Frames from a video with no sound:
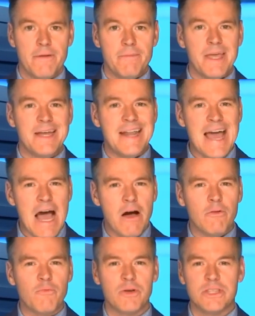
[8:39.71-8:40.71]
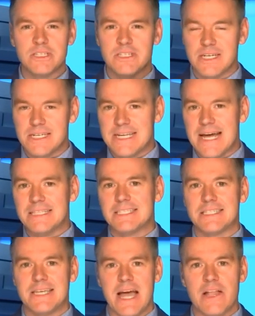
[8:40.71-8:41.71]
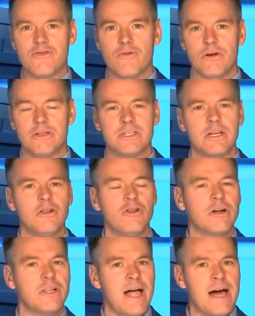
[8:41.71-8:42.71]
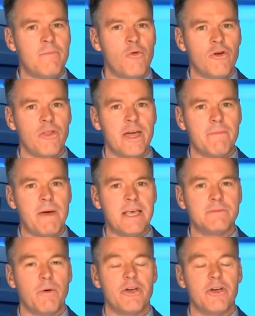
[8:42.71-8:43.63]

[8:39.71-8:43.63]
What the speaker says: And now with this condensed schedule, it's going to look a lot more like baseball.